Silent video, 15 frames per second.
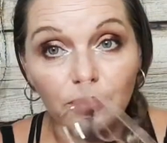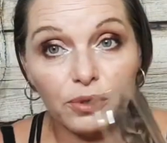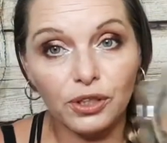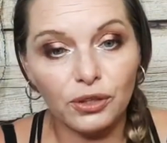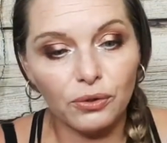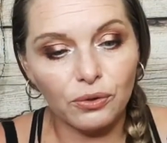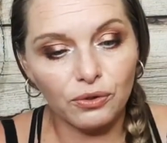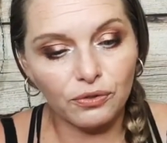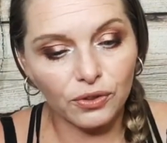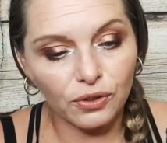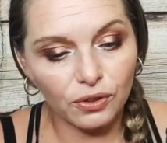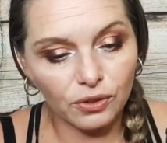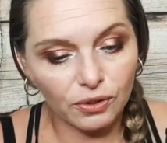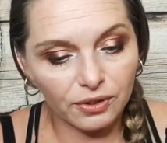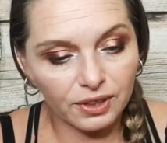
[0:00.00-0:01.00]

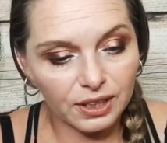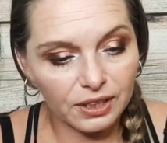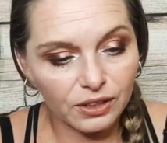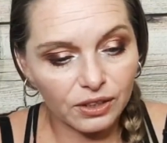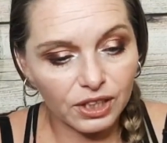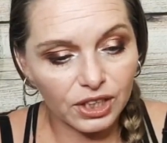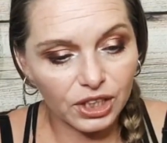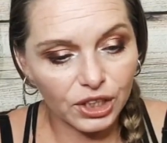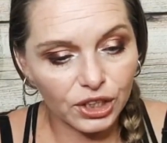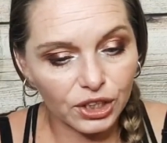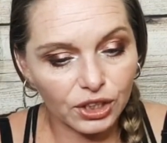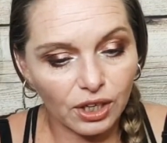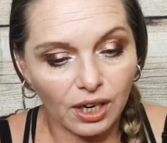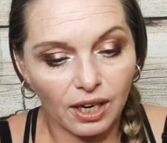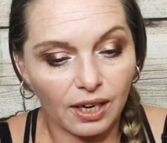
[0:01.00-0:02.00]
beautiful. These are,
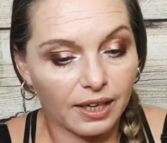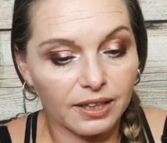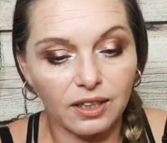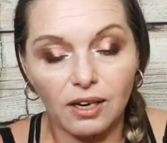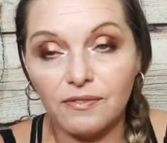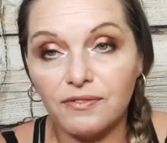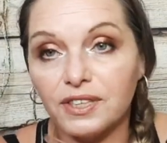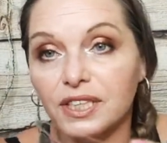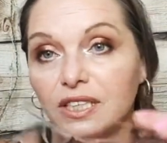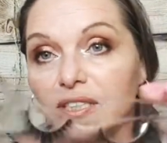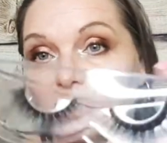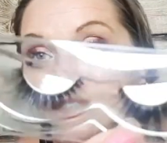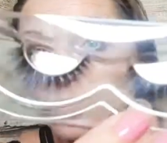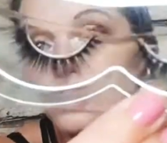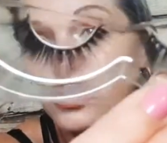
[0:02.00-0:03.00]
I love these.
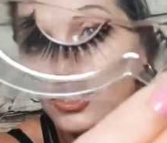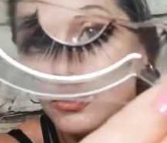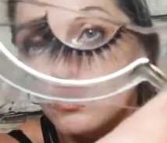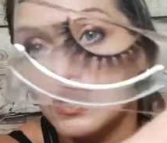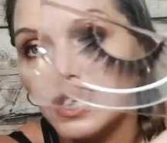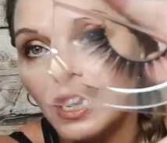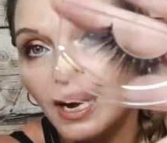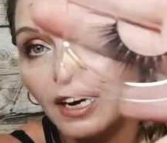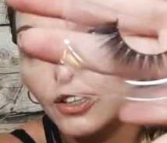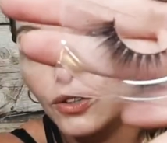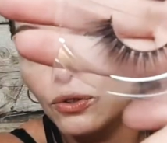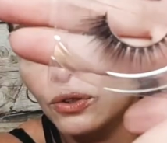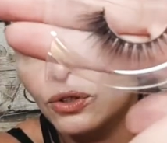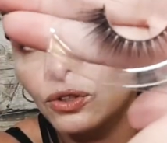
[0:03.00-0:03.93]
These are so natural